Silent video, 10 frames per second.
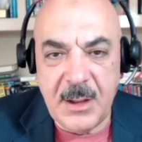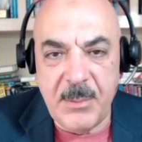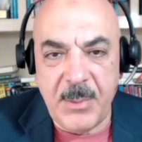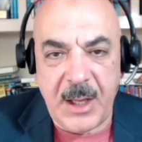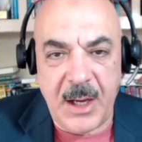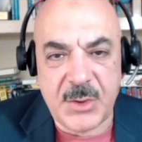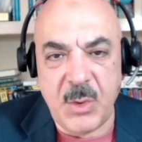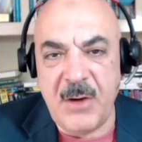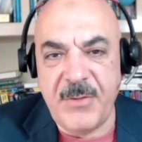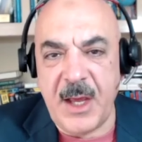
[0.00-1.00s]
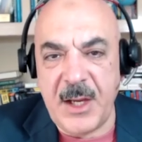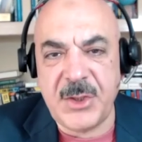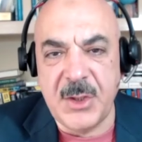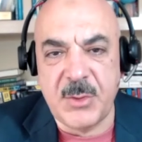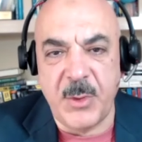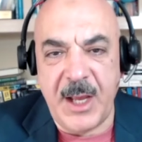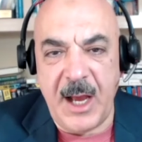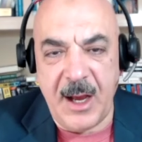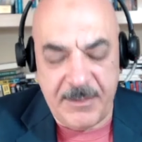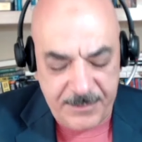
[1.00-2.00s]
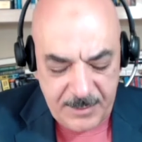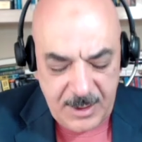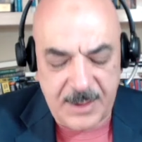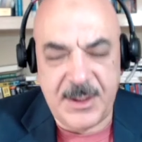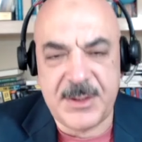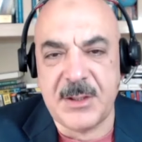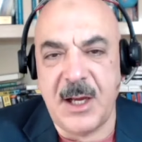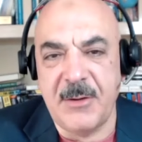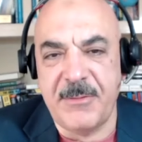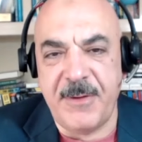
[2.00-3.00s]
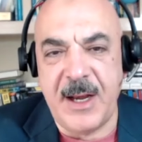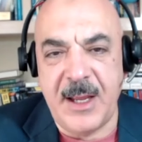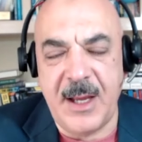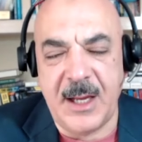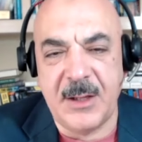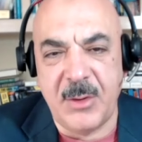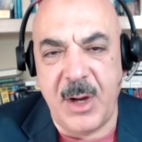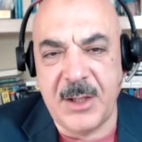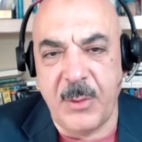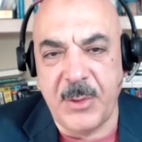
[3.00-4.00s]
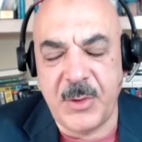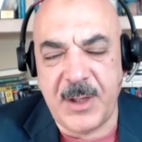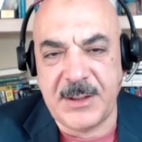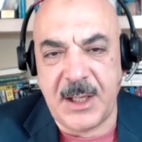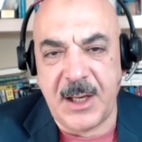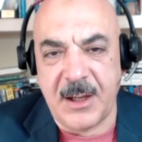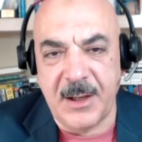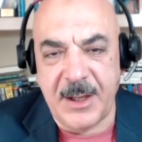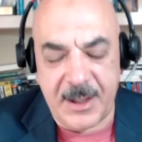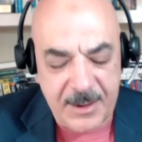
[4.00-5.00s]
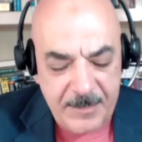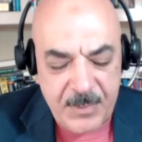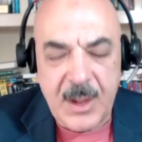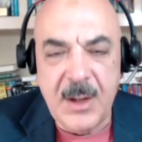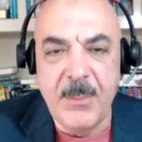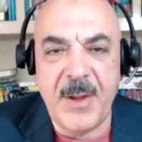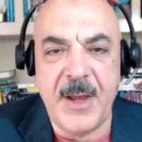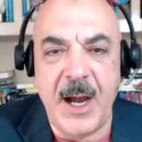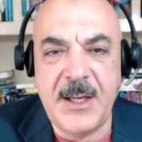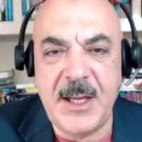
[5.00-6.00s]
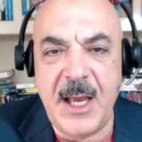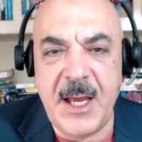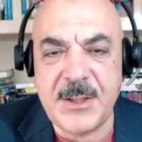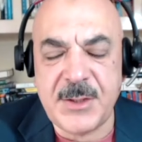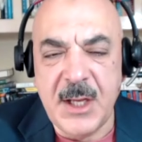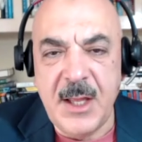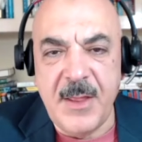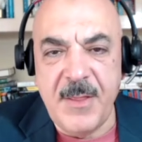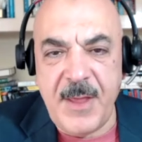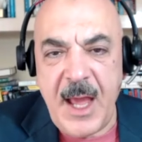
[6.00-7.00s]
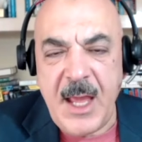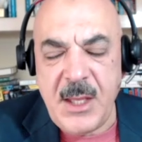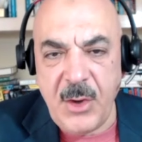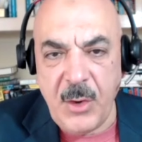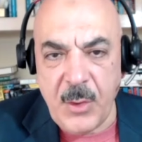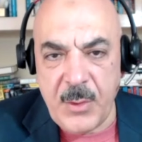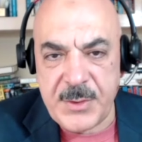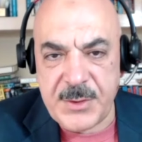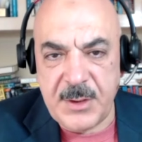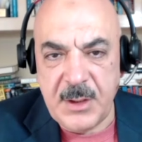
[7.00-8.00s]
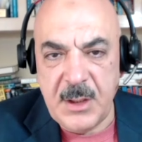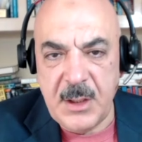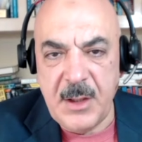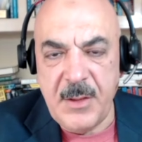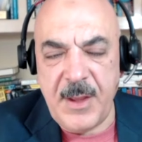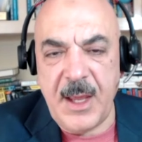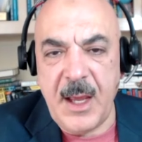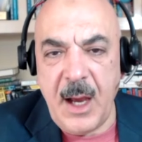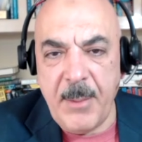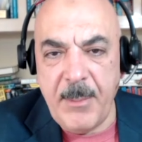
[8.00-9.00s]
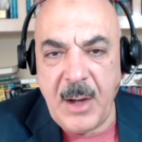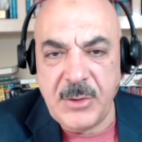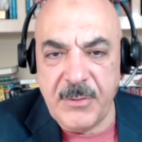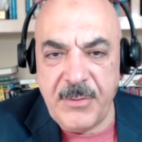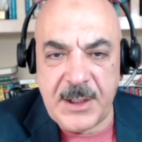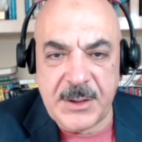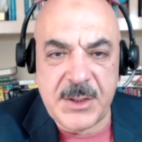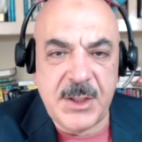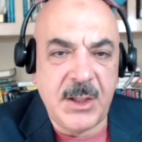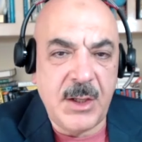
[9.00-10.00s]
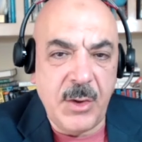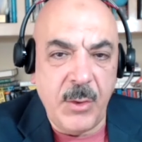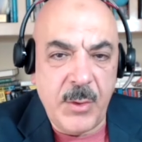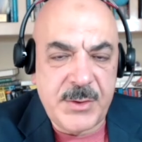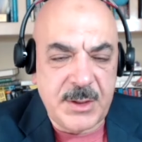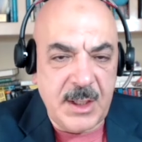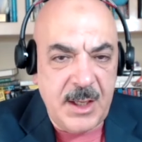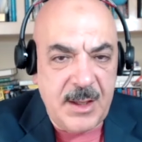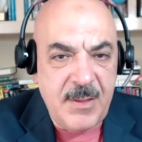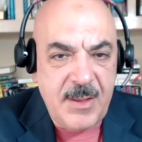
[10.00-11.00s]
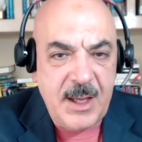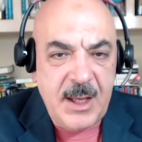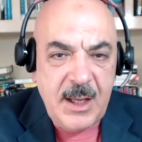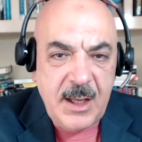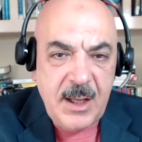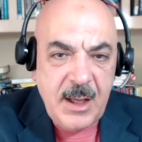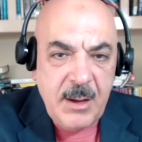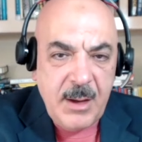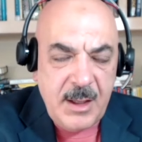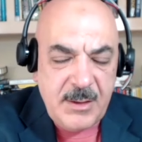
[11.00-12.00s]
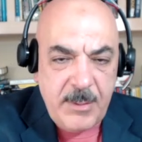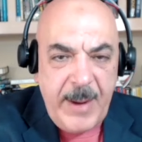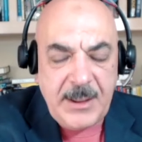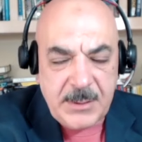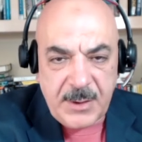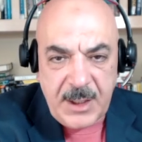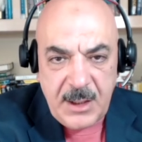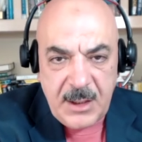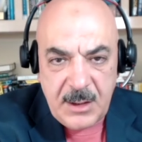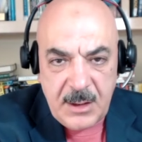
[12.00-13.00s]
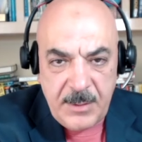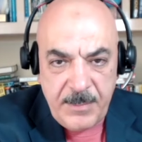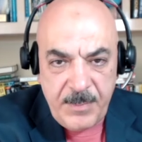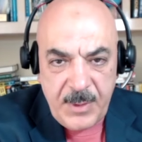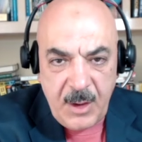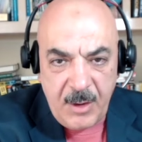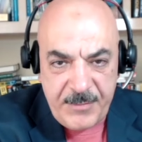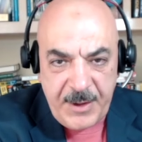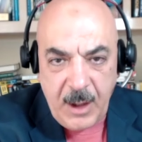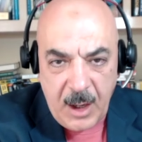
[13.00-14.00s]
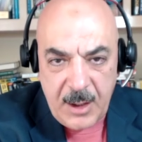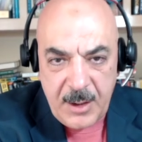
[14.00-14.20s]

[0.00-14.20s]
Because one of the issues we have, and this is kind of funny, I don't want to get technical here, but the idea is they used the amount of electricity used in the battery of the car.